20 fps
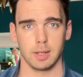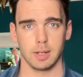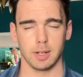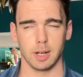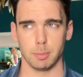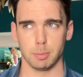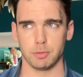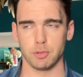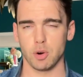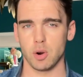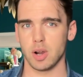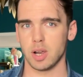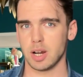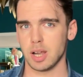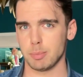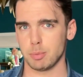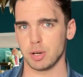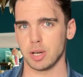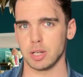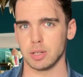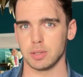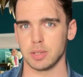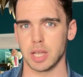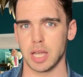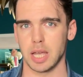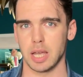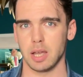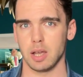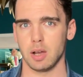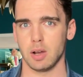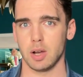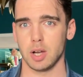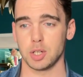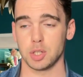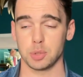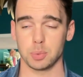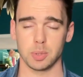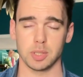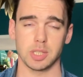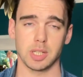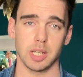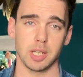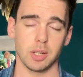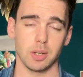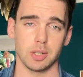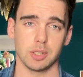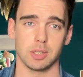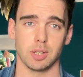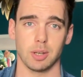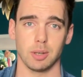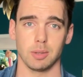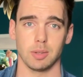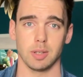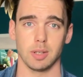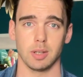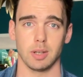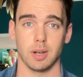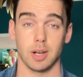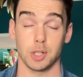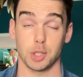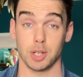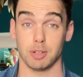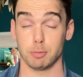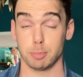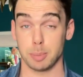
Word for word: Now, before I elaborate on that, I just wanted to let you guys know that I actually have